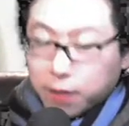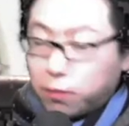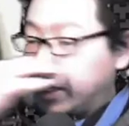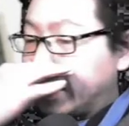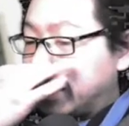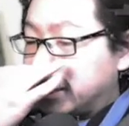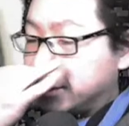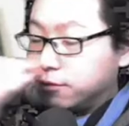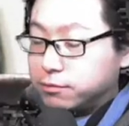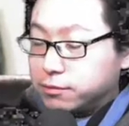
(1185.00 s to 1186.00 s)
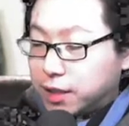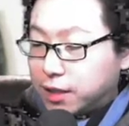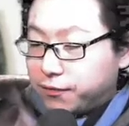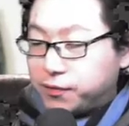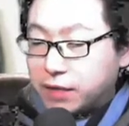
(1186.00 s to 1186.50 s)
what is it?
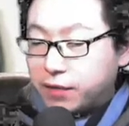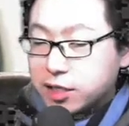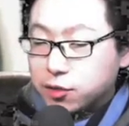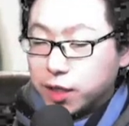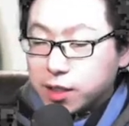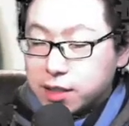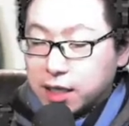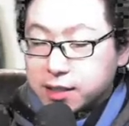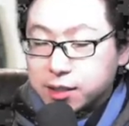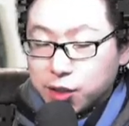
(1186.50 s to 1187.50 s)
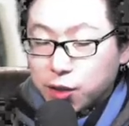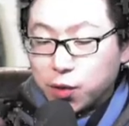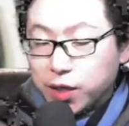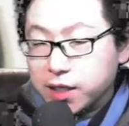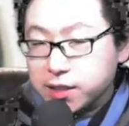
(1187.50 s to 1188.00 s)
The definition is that Sashiko
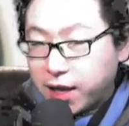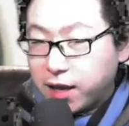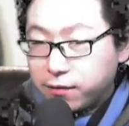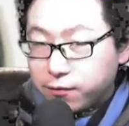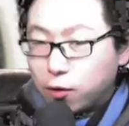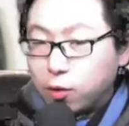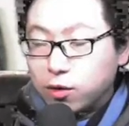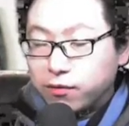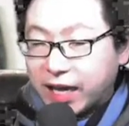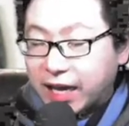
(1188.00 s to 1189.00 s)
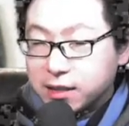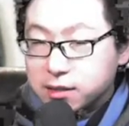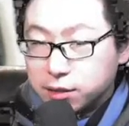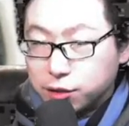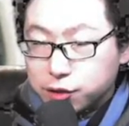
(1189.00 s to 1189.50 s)
is a form of hand
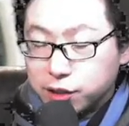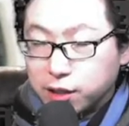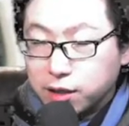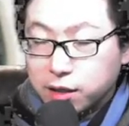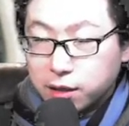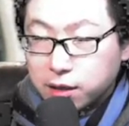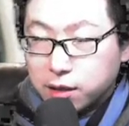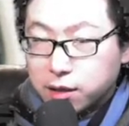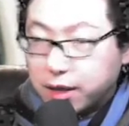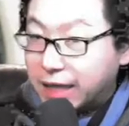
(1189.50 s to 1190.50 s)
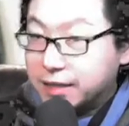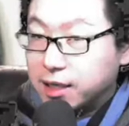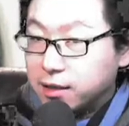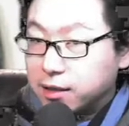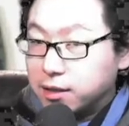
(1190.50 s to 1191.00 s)
stitching. That's it.
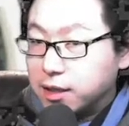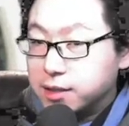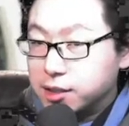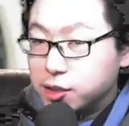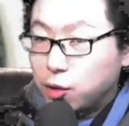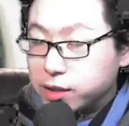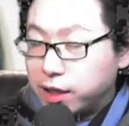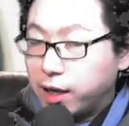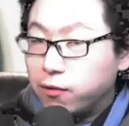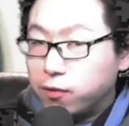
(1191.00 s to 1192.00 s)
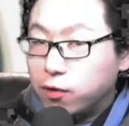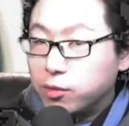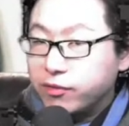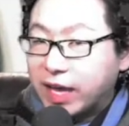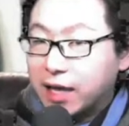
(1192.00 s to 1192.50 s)
That Sashiko is a form
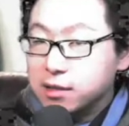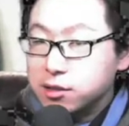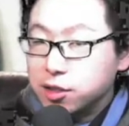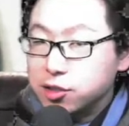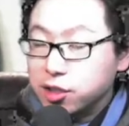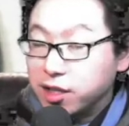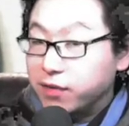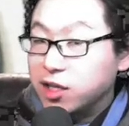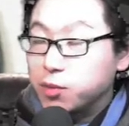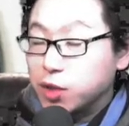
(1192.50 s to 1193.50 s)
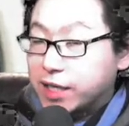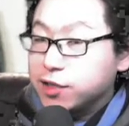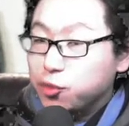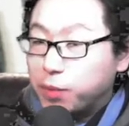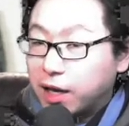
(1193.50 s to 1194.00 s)
of hand stitching developed in
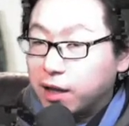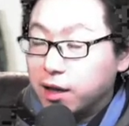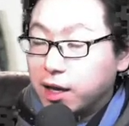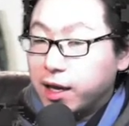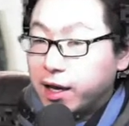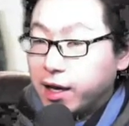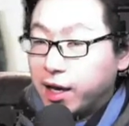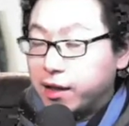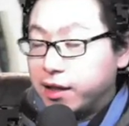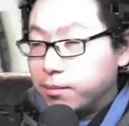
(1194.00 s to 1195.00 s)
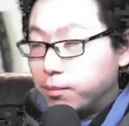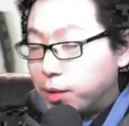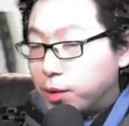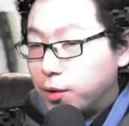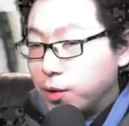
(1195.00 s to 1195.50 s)
Japan, and then
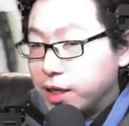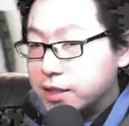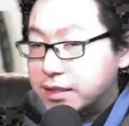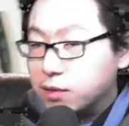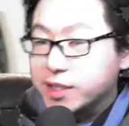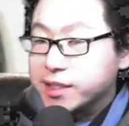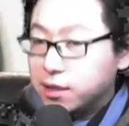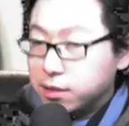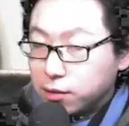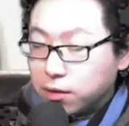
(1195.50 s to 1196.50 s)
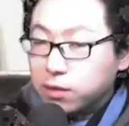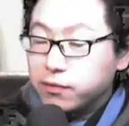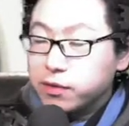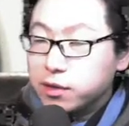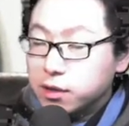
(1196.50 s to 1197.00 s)
Boro is the result
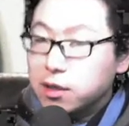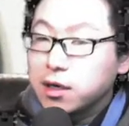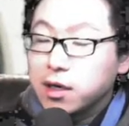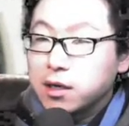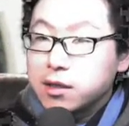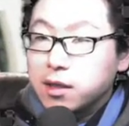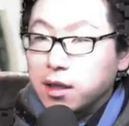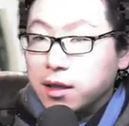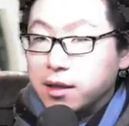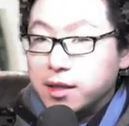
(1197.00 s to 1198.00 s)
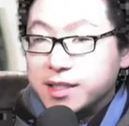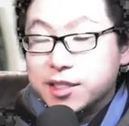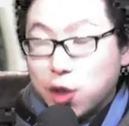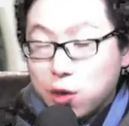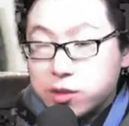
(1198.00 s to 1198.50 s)
of
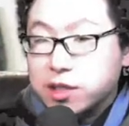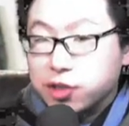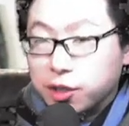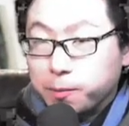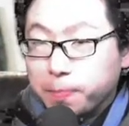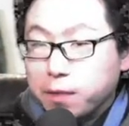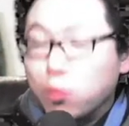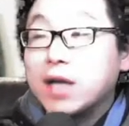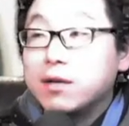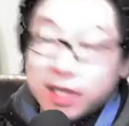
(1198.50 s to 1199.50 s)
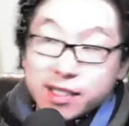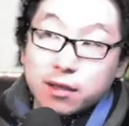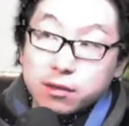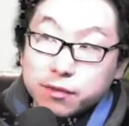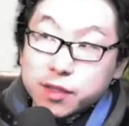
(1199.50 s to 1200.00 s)
Sashiko stitching. One
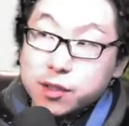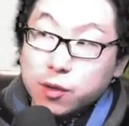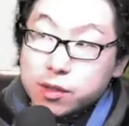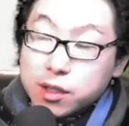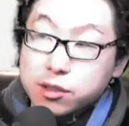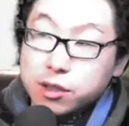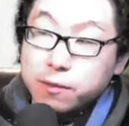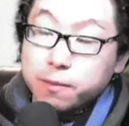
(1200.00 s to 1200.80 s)
result of Sashiko stitching.